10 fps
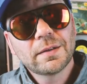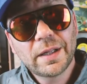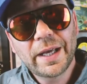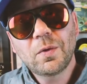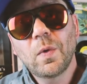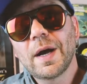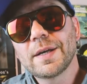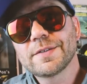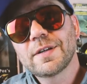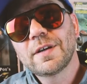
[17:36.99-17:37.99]

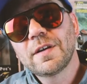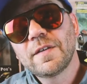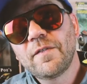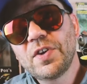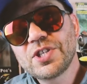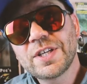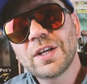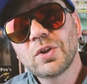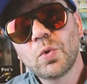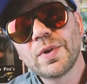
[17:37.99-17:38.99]
Likewise, fishing
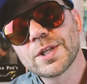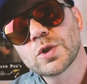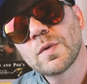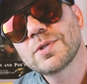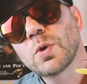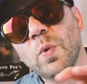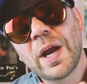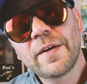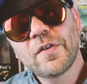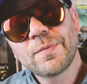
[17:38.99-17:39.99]
a lure that swims
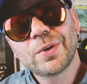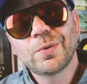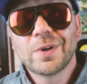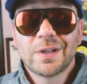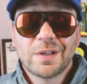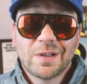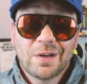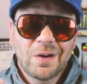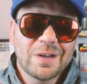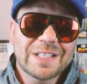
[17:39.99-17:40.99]
away from you
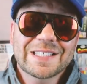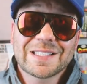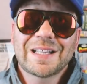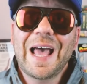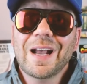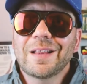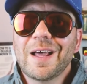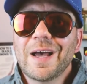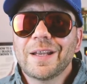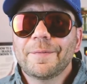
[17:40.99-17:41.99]
on a slack
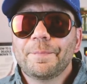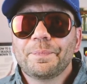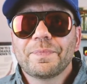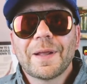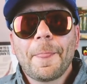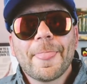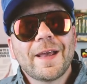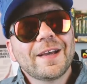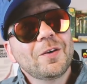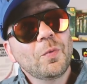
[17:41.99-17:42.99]
line,
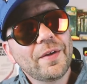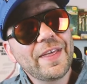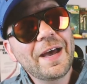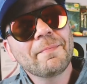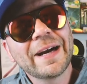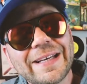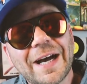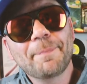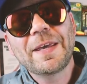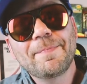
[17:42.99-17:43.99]
well, that might
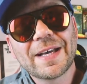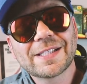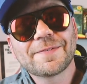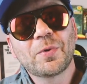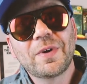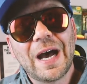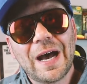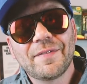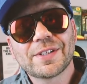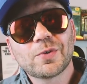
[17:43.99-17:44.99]
not be best for
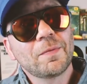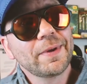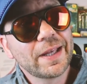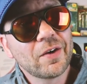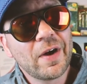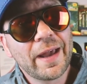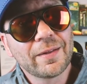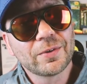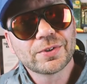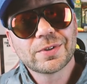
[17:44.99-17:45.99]
novice or beginner
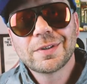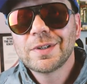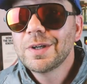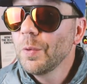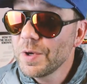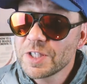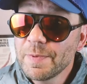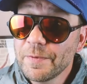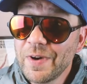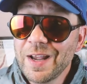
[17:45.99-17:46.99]
anglers, which, to
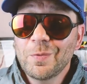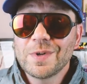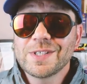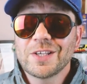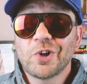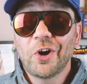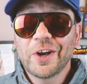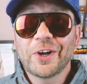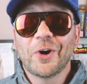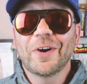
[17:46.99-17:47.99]
be frank, was the
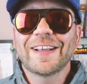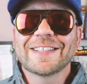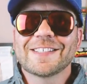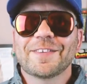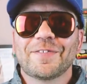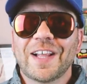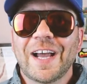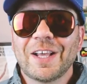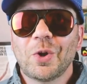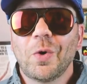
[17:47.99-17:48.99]
target audience of the
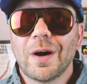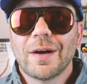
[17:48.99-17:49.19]
flying lure.